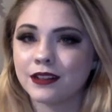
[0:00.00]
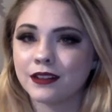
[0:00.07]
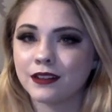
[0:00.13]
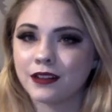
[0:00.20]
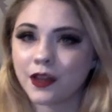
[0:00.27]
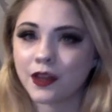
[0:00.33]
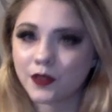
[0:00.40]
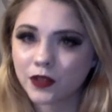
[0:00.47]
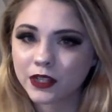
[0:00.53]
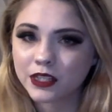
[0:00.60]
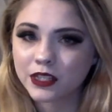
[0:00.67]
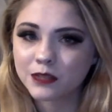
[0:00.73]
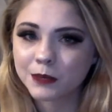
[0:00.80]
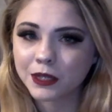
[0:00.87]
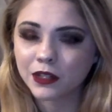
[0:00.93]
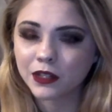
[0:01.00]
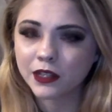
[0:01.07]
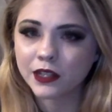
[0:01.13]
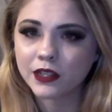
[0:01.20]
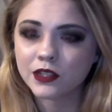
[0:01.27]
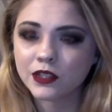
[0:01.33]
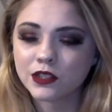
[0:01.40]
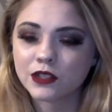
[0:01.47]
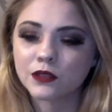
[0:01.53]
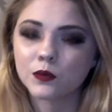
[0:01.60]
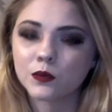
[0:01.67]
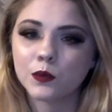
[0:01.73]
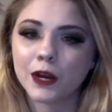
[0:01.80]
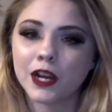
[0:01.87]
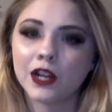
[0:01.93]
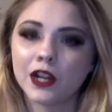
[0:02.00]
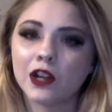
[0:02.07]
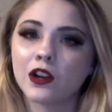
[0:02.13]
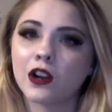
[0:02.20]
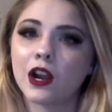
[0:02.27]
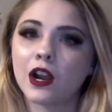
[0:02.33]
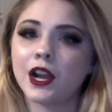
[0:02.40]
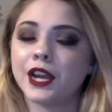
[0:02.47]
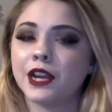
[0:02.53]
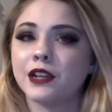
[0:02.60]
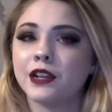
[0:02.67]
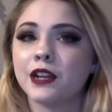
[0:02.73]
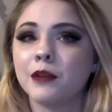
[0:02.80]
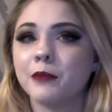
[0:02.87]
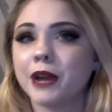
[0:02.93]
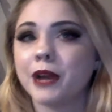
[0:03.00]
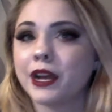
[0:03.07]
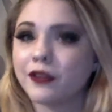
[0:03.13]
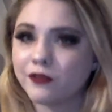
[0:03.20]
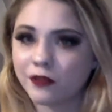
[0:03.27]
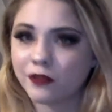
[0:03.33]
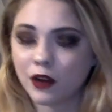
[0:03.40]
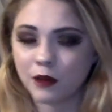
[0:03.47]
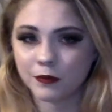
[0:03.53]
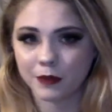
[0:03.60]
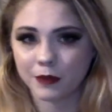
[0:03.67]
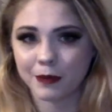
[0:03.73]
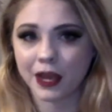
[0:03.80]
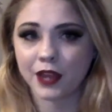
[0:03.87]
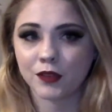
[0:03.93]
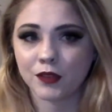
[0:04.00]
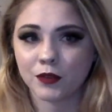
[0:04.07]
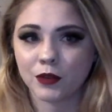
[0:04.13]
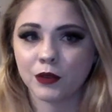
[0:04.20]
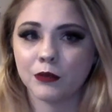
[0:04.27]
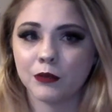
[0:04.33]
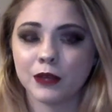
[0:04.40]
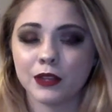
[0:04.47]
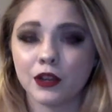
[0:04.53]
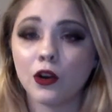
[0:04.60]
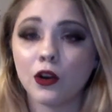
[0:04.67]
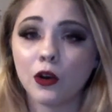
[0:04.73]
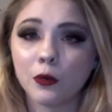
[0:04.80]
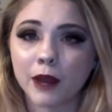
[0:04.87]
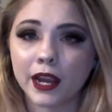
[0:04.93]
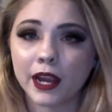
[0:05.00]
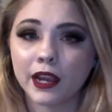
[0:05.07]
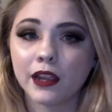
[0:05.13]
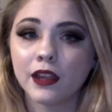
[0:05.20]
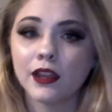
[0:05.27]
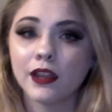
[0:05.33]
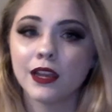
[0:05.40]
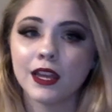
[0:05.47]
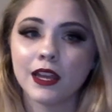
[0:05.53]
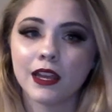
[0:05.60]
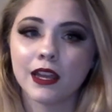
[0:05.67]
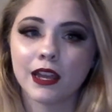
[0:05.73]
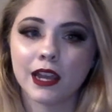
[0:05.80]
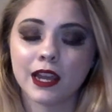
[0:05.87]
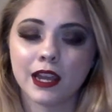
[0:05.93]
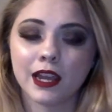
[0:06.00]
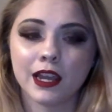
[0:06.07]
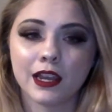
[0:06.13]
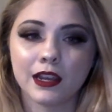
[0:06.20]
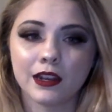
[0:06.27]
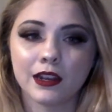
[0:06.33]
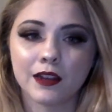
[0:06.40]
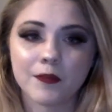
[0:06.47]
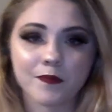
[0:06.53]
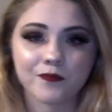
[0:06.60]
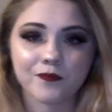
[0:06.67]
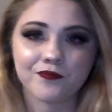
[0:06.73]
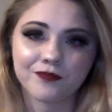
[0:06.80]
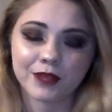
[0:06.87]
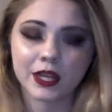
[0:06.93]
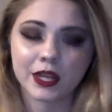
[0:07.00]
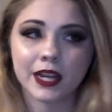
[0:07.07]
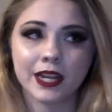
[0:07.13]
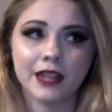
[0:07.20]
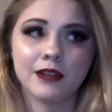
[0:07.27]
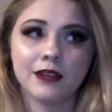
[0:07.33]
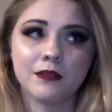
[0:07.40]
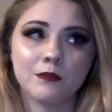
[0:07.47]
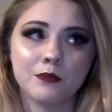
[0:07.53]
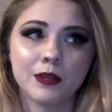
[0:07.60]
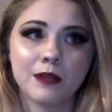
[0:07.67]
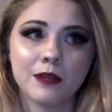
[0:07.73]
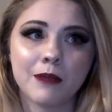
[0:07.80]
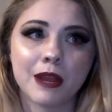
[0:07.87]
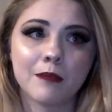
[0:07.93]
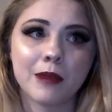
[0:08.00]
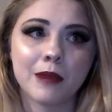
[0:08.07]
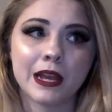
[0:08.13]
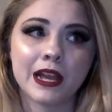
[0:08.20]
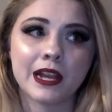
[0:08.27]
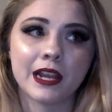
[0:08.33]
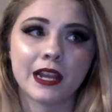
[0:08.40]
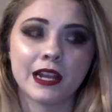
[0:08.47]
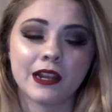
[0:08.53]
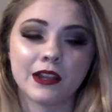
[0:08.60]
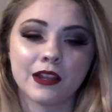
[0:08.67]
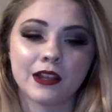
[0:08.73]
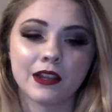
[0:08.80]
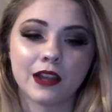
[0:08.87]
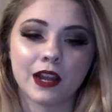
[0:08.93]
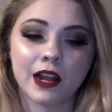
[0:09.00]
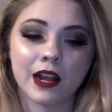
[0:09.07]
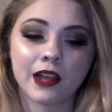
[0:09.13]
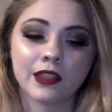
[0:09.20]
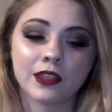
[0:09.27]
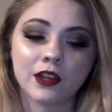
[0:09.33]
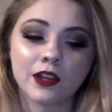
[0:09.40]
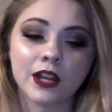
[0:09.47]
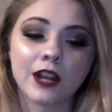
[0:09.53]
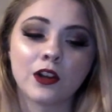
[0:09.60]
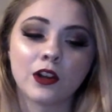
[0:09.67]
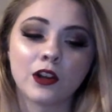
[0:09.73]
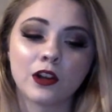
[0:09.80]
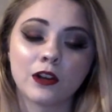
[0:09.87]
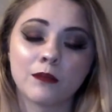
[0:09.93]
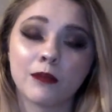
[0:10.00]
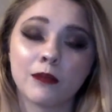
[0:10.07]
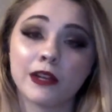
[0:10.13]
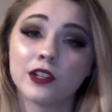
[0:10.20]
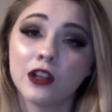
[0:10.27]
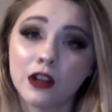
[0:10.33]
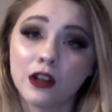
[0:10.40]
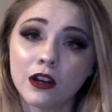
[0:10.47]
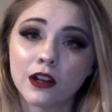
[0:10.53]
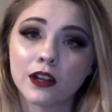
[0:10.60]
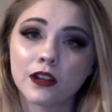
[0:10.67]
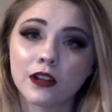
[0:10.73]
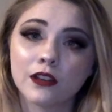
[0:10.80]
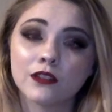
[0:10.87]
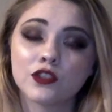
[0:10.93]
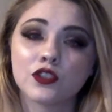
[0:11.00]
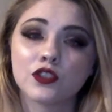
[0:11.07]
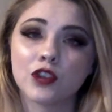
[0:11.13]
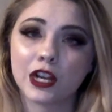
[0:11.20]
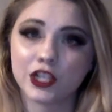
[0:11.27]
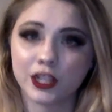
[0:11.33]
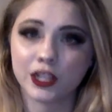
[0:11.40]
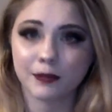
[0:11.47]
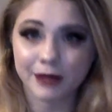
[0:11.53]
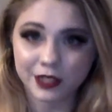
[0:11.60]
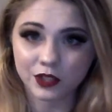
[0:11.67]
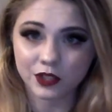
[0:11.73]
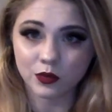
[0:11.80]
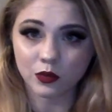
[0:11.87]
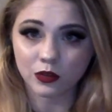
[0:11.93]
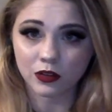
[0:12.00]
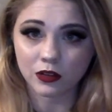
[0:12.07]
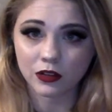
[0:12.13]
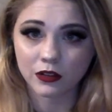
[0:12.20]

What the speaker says: another experience where I had come back from the bathroom in the hallway, and I had been in my bed, and I thought I heard my dog scratching at my door.